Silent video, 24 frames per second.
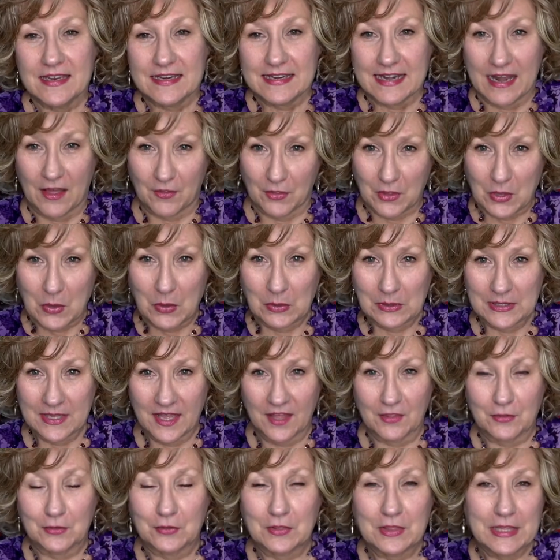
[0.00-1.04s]
Now, the only
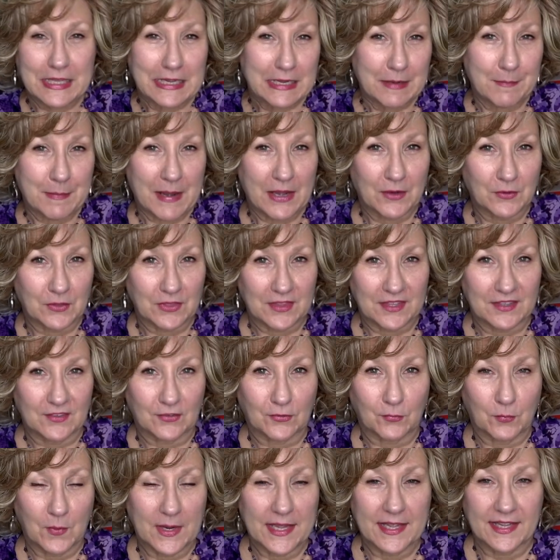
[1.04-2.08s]
other thing about
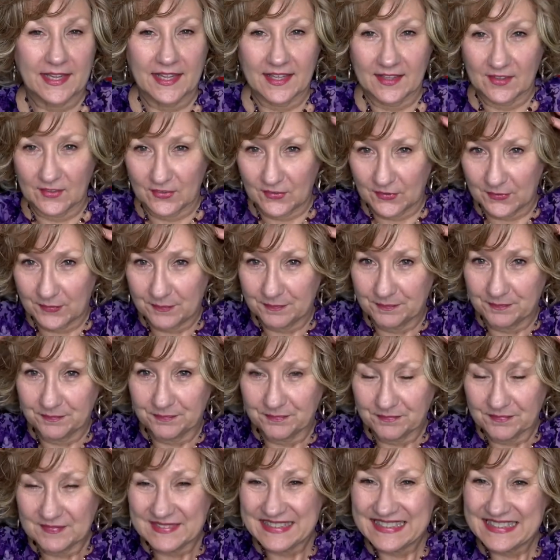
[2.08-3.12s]
this wig is
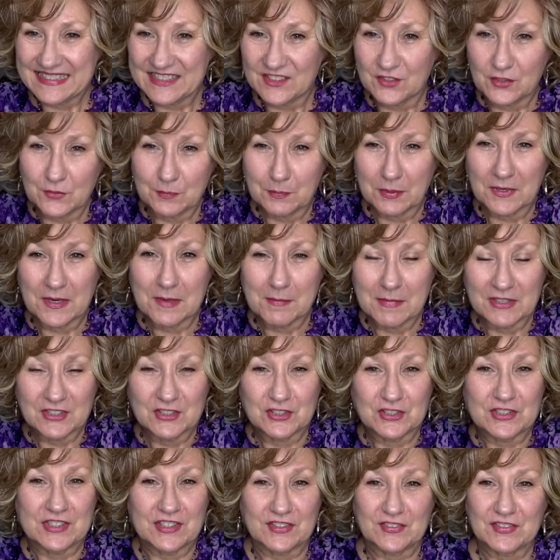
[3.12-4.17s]
she's pretty
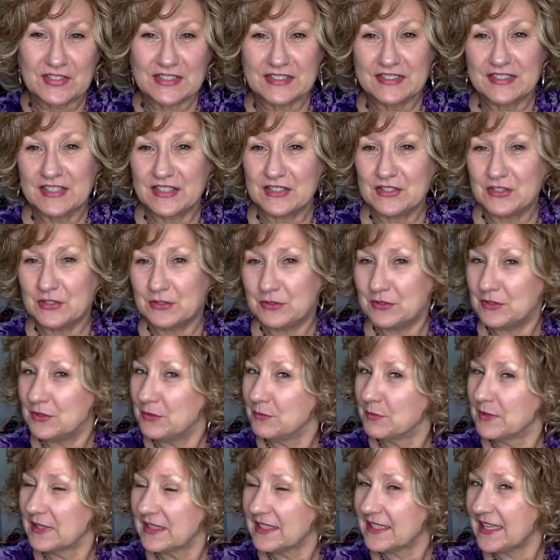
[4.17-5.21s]
much discontinued. You
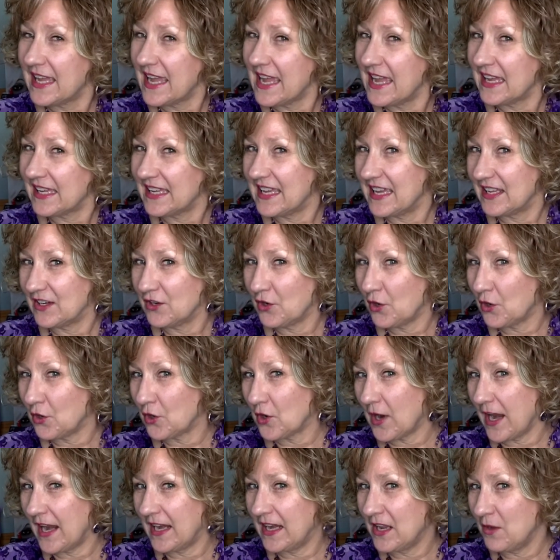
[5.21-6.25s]
really can't get her
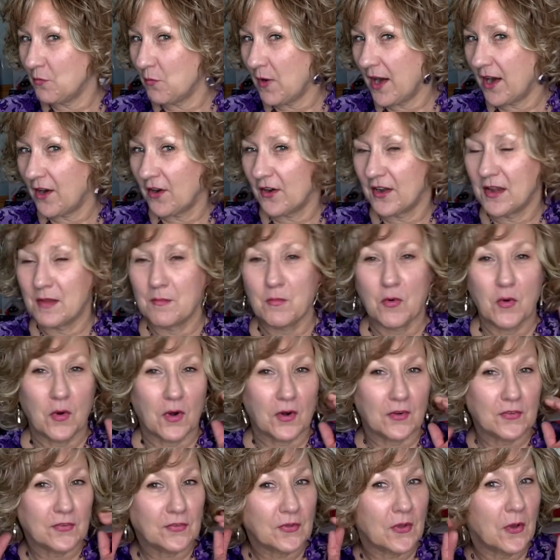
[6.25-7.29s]
anywhere anymore.
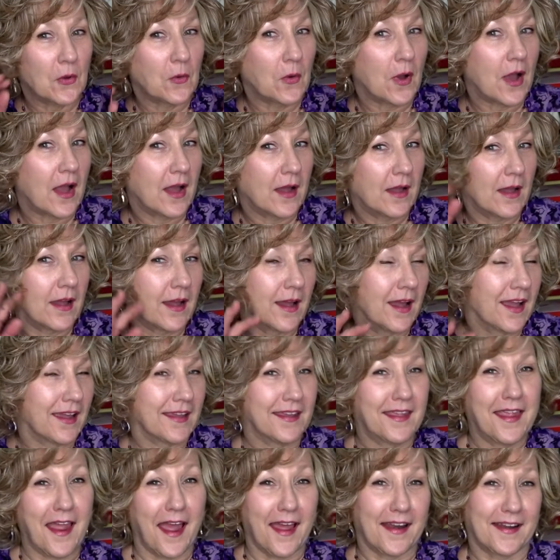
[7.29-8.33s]
So I
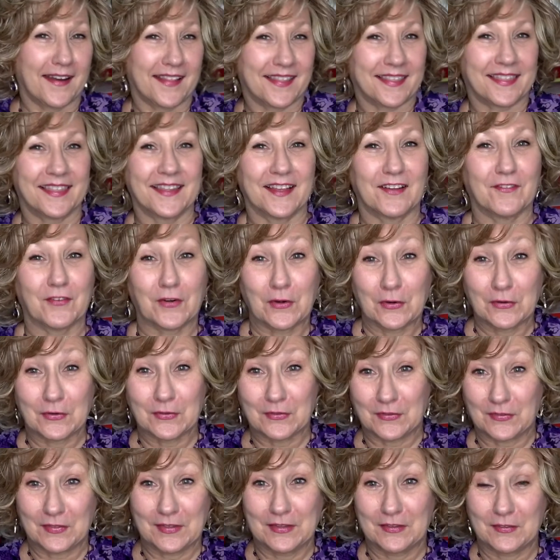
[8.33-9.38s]
kind of think of her
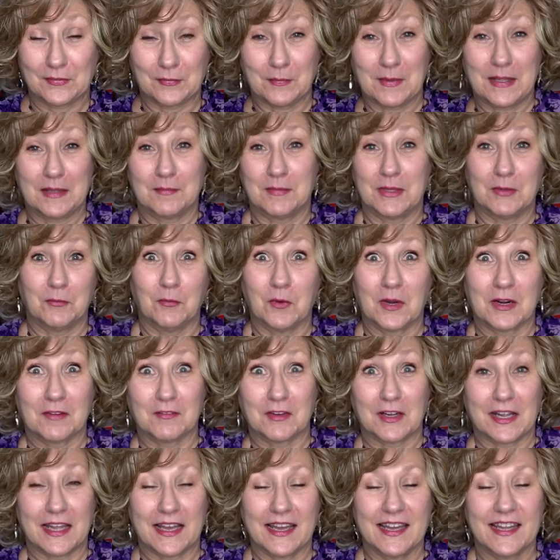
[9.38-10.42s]
as this maybe one of a
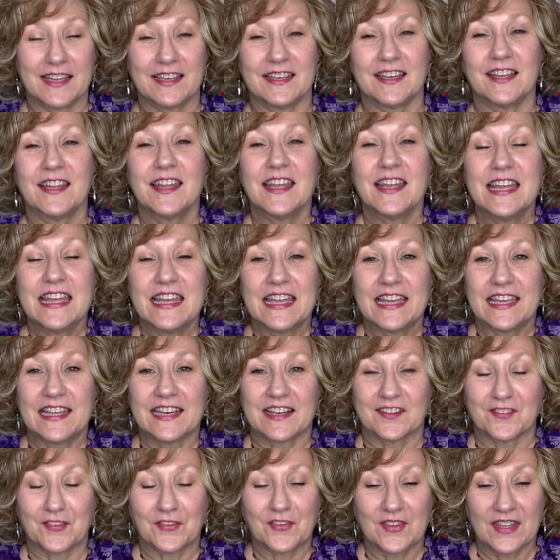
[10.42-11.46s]
kind in
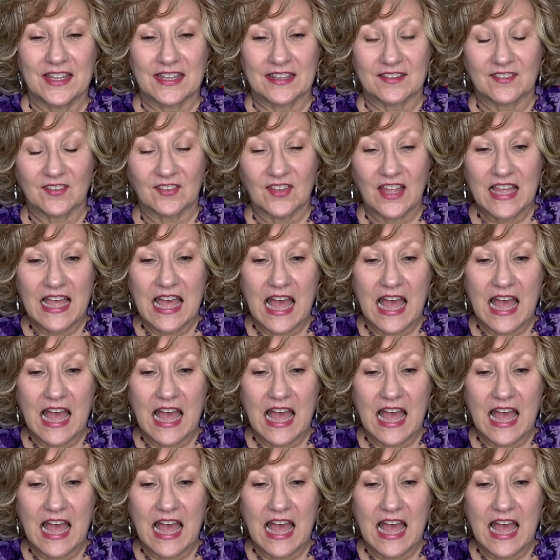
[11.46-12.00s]
a sense.